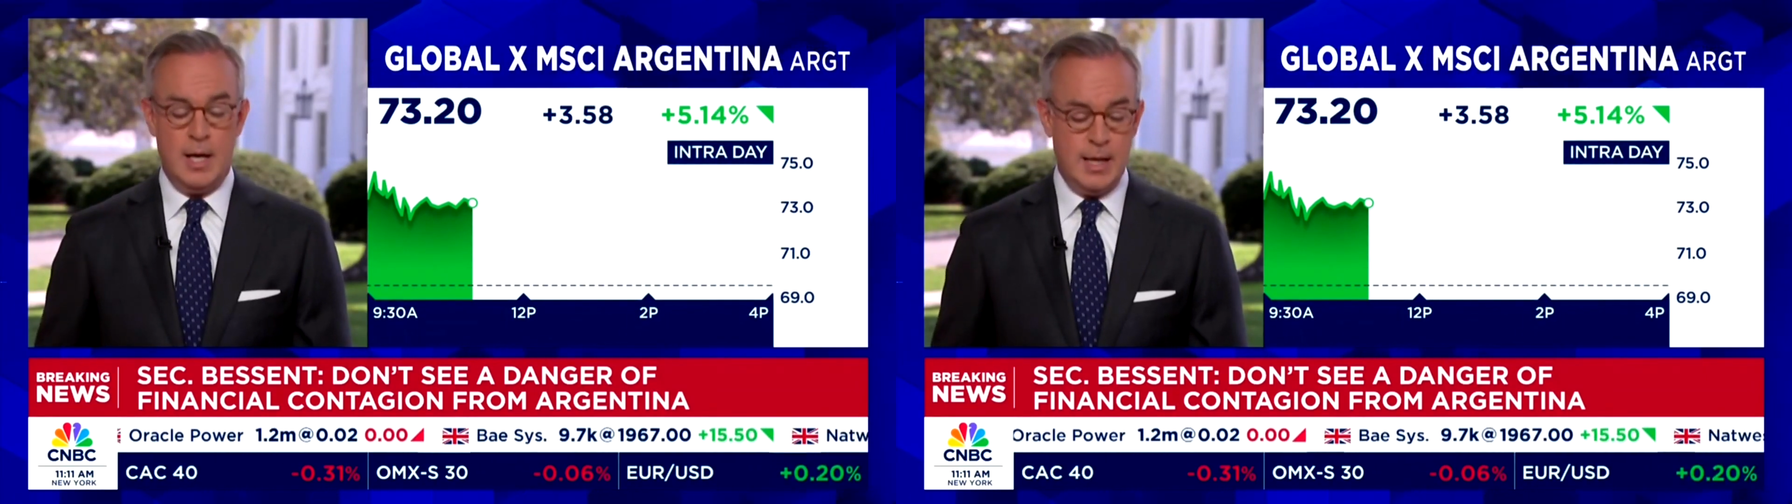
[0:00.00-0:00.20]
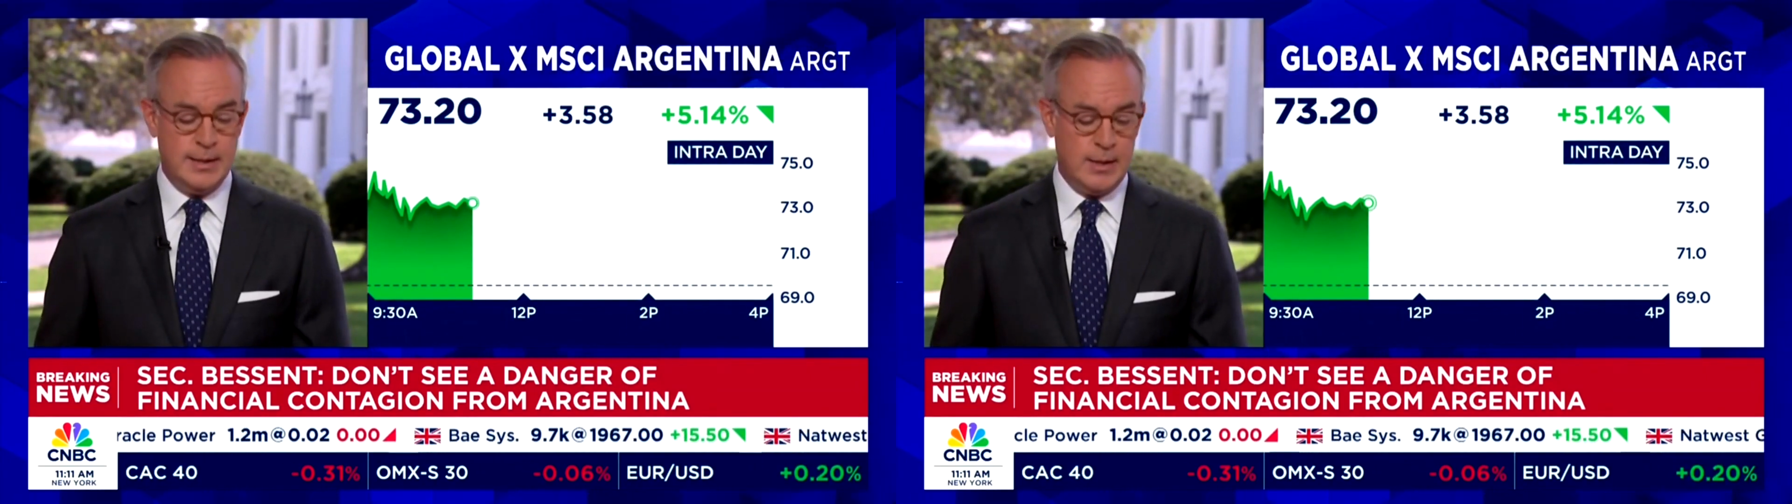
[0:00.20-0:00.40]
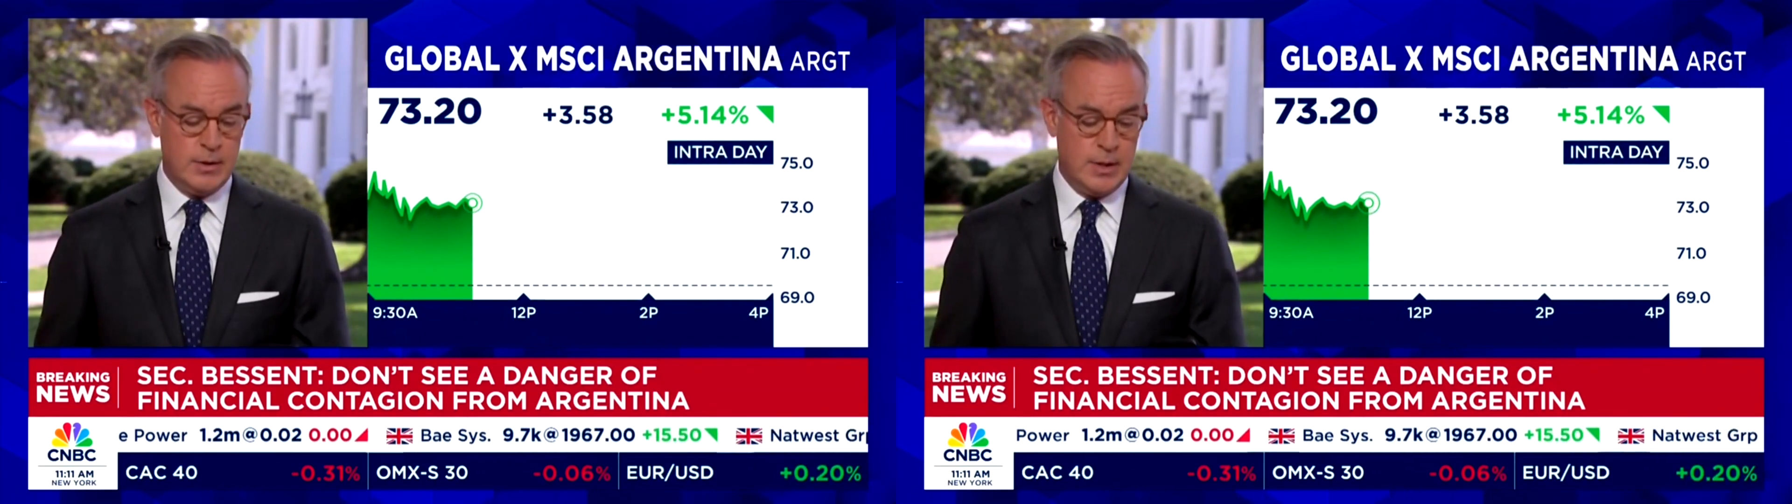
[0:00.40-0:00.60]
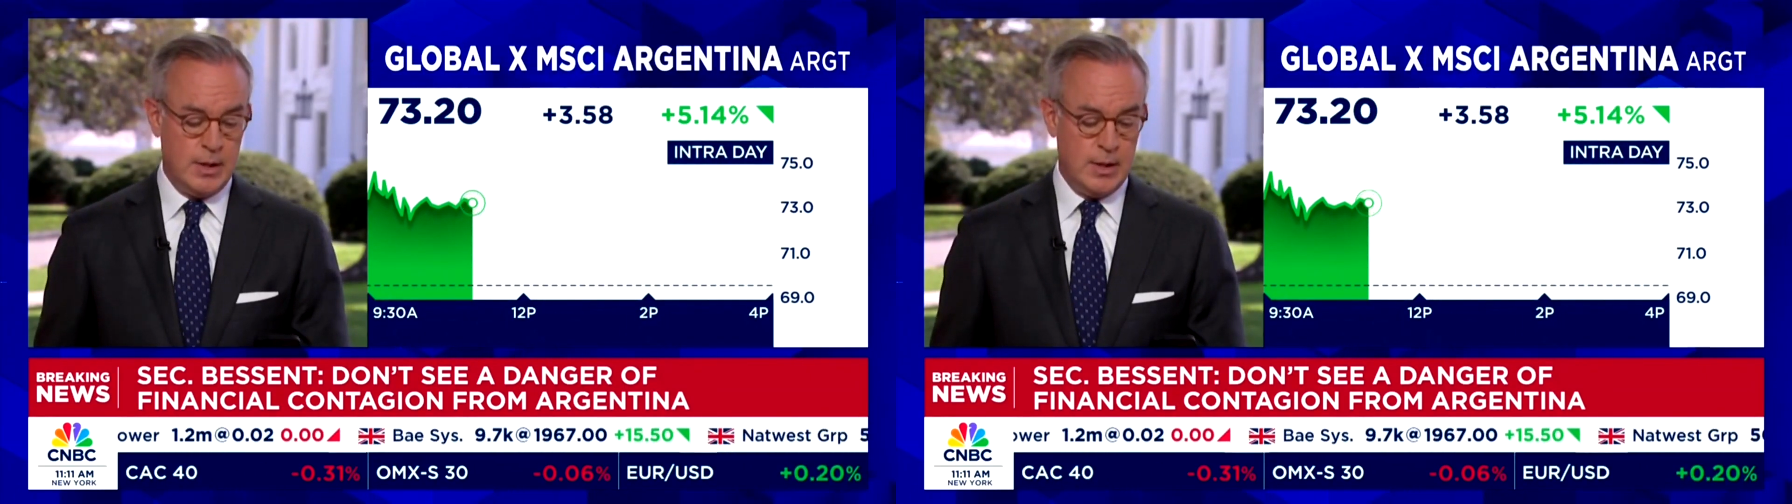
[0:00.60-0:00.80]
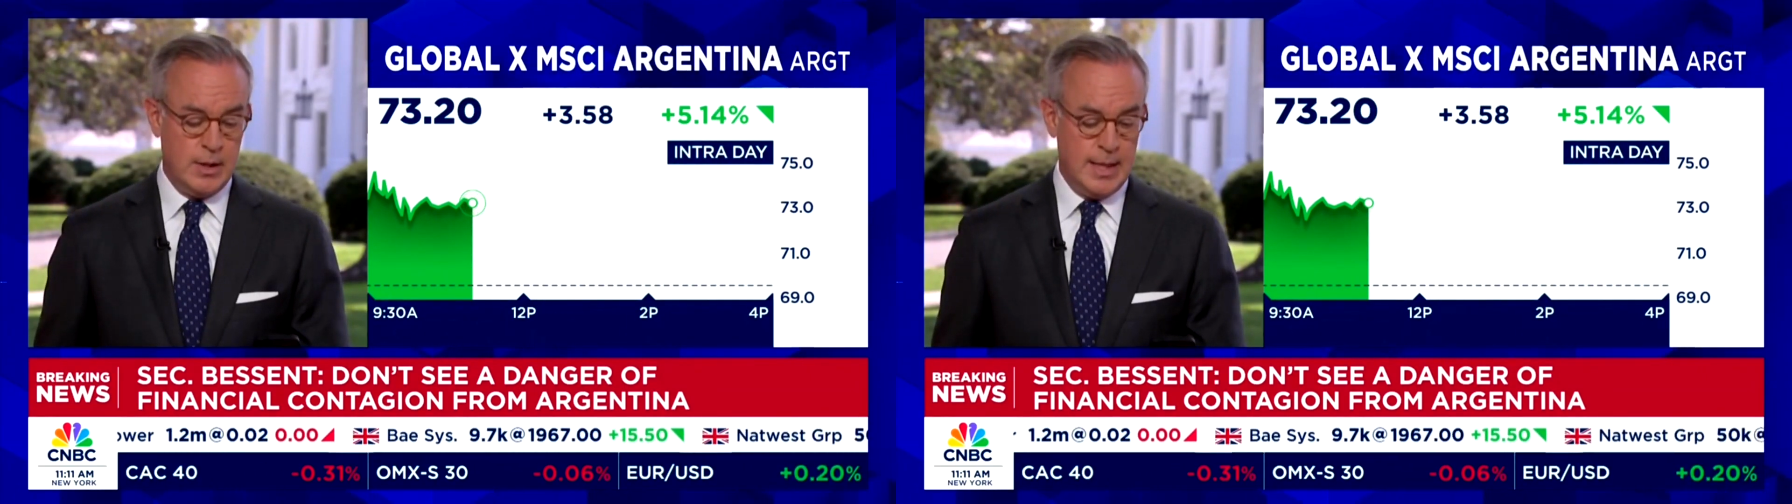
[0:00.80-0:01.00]
The
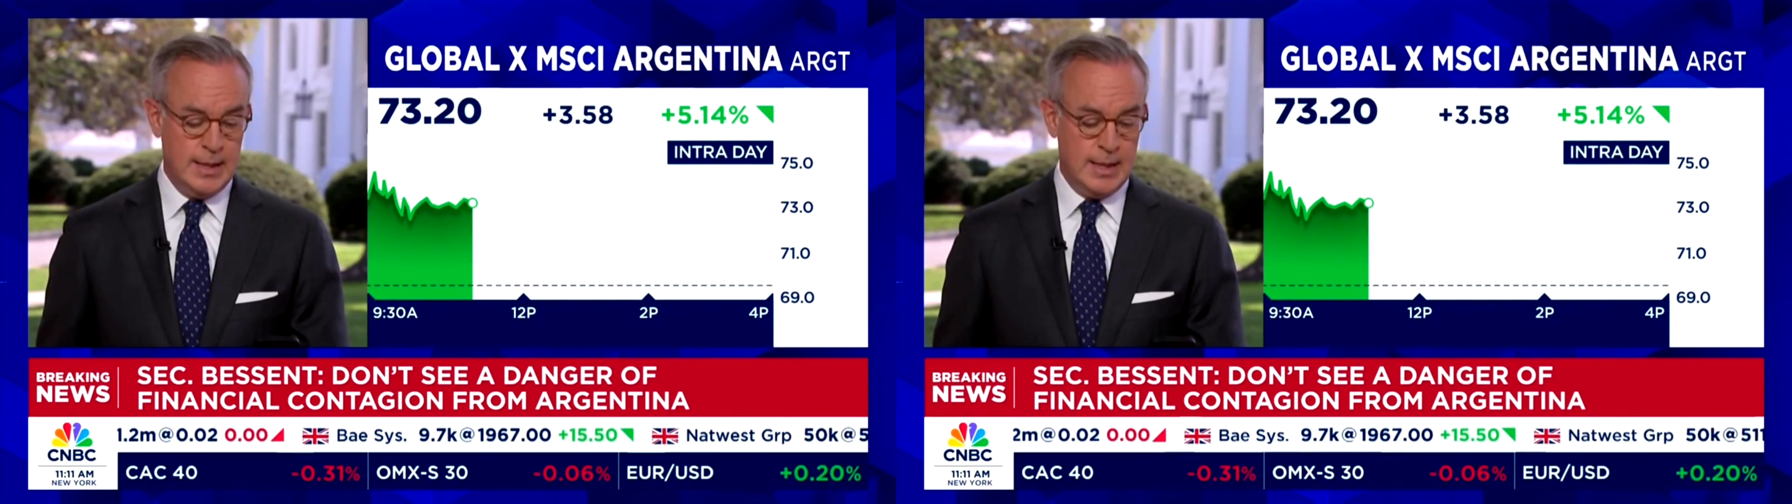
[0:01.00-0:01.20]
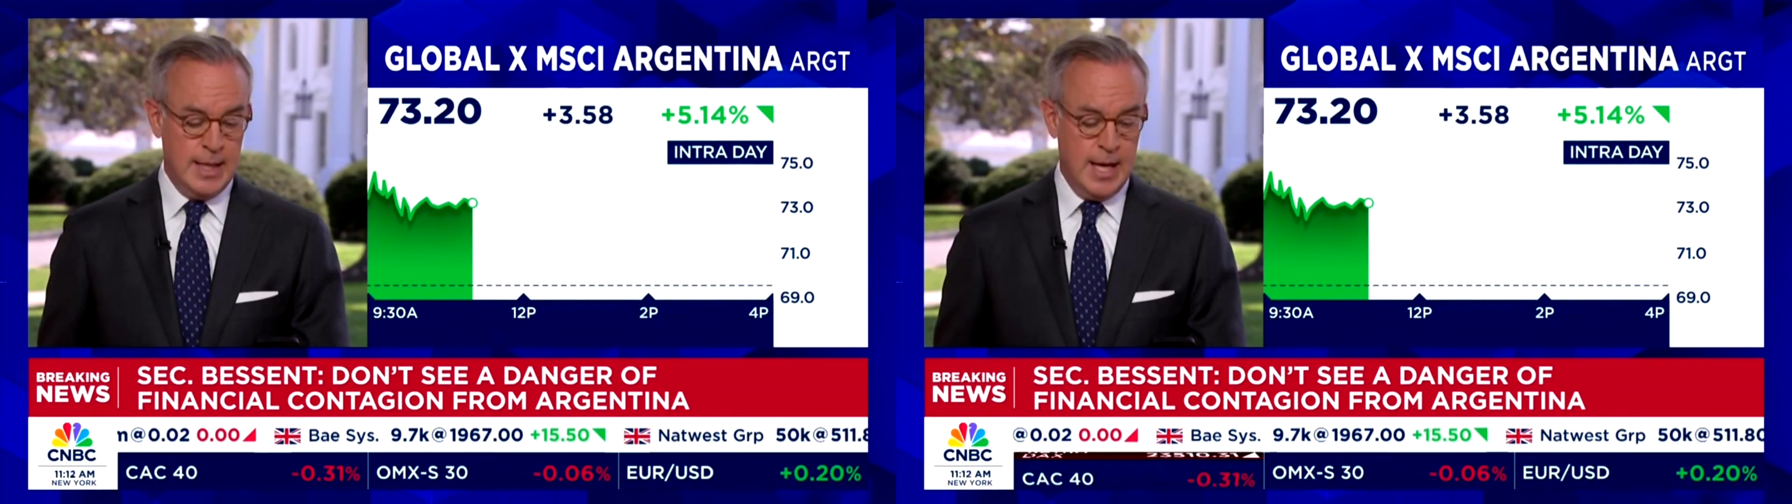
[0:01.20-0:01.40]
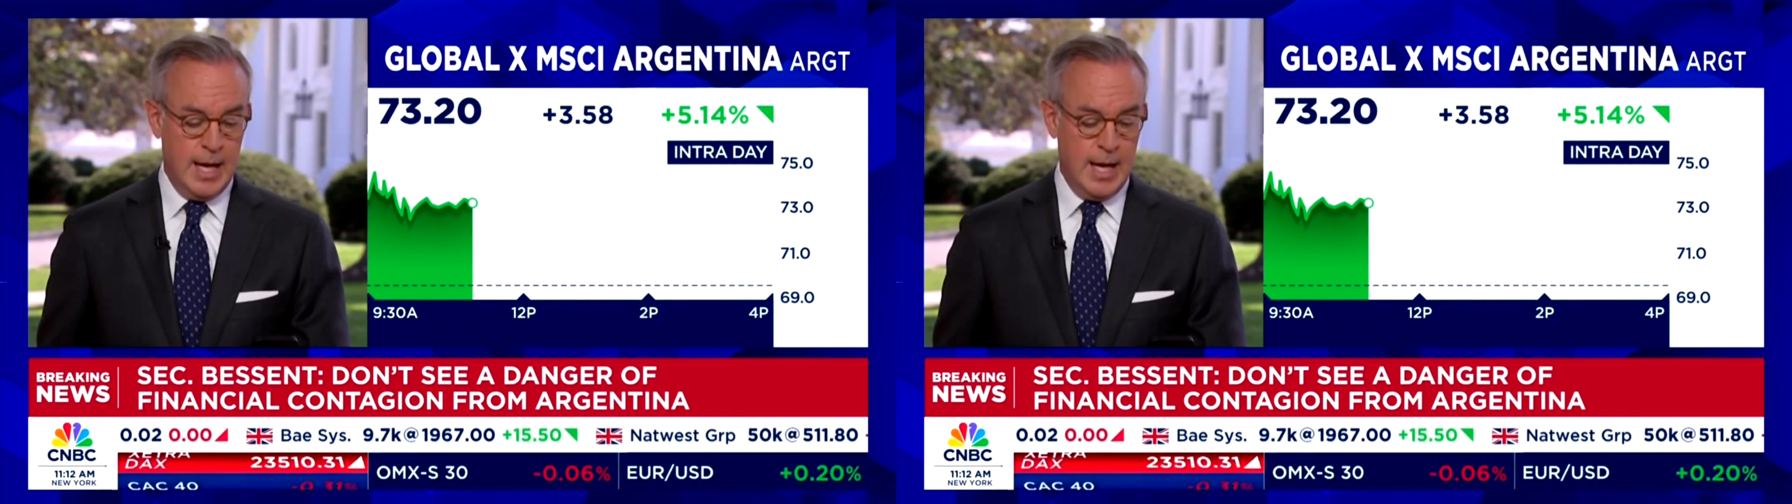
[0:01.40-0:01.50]
Secretary said that